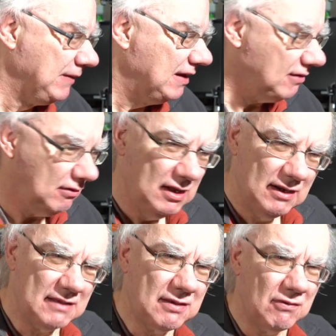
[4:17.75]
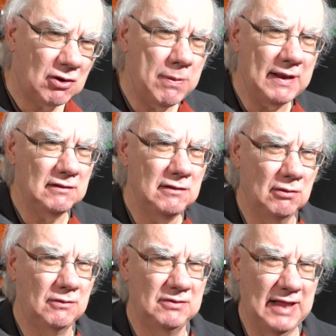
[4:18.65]
So let's have a quick
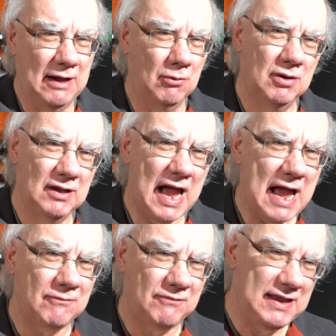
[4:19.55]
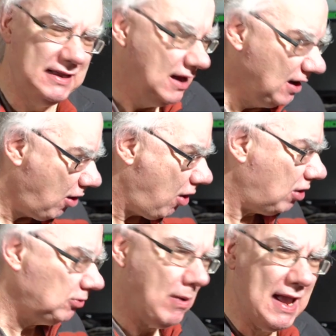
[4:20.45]
look now at the
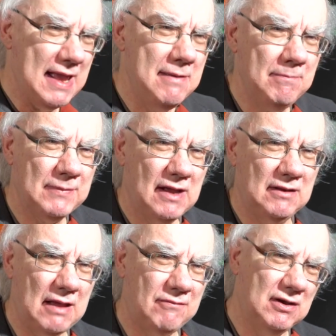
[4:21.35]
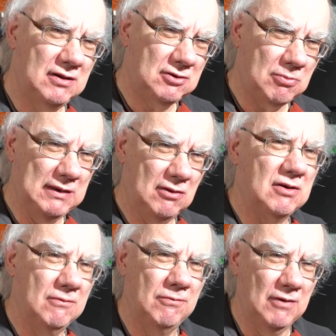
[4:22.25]
hardware and have a quick look
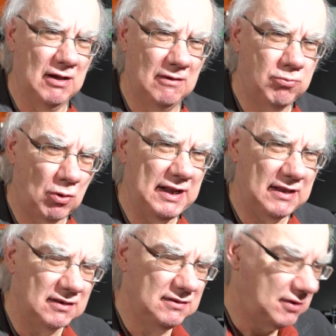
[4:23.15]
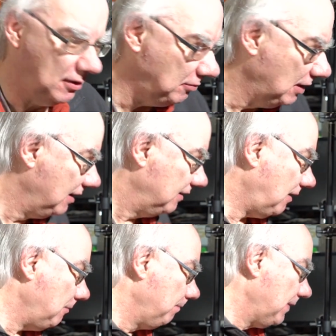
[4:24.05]
of uh, what it can do.
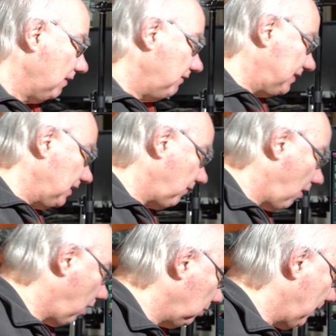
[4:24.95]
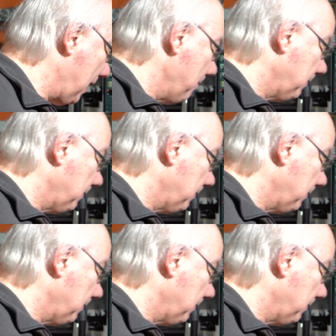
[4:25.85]
So this is the hardware.